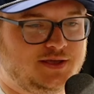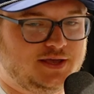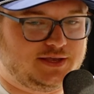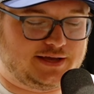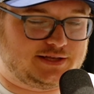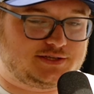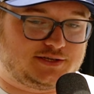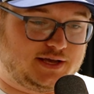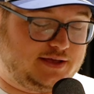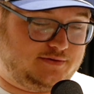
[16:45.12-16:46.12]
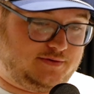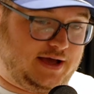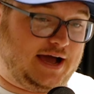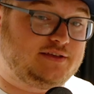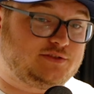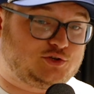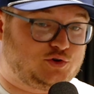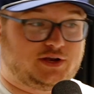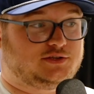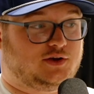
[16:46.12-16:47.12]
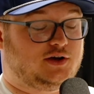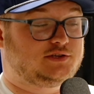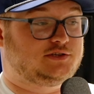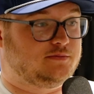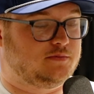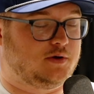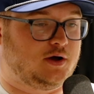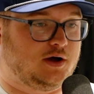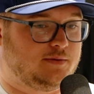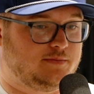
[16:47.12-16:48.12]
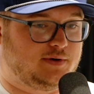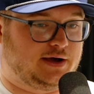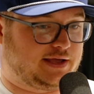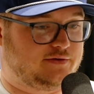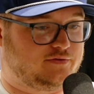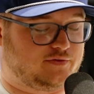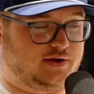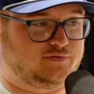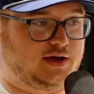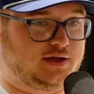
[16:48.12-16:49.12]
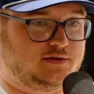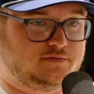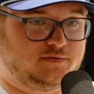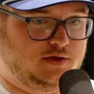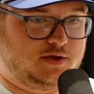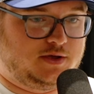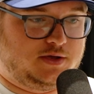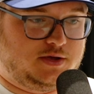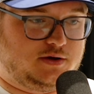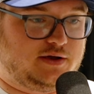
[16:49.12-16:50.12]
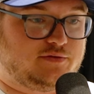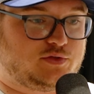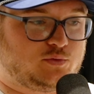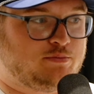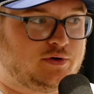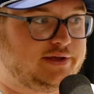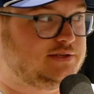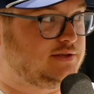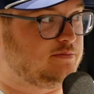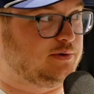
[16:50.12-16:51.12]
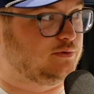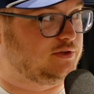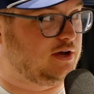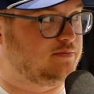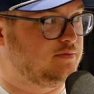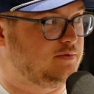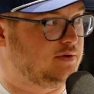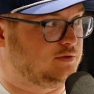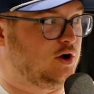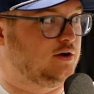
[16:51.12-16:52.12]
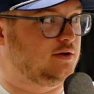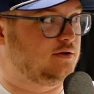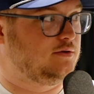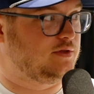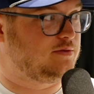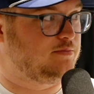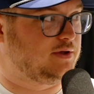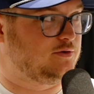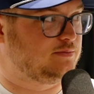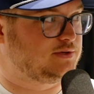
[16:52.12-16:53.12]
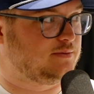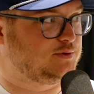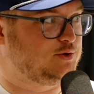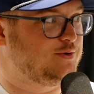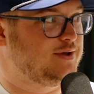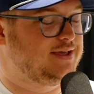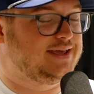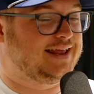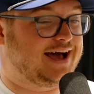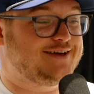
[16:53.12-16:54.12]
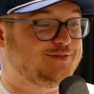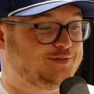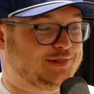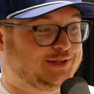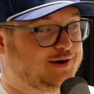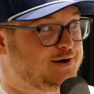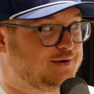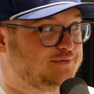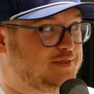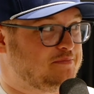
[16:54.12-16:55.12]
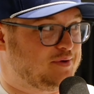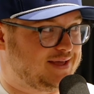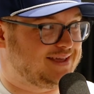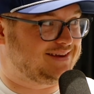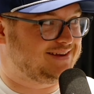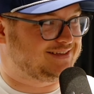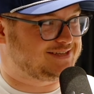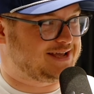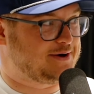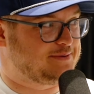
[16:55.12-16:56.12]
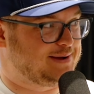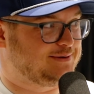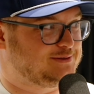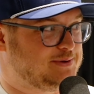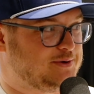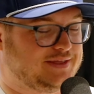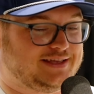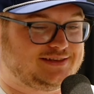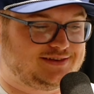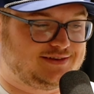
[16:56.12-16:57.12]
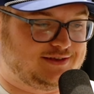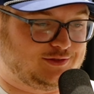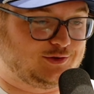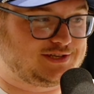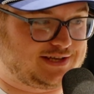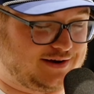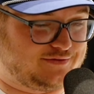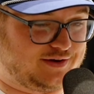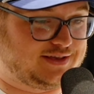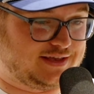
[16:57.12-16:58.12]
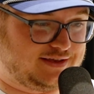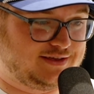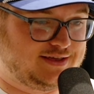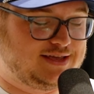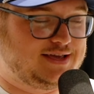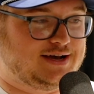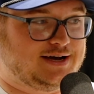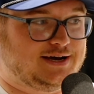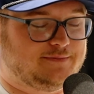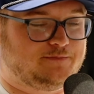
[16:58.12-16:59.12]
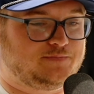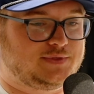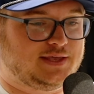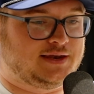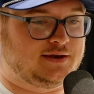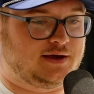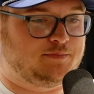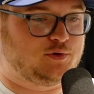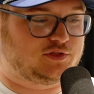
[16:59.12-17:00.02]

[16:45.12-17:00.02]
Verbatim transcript: yeah, it's I, I think the trend is awesome. Um, like I've I've got I have three blades that are built up long with mm. big grips on them too, mm. and I love the blade as a counterbalance build. It's it looks kind of funky, um, and I put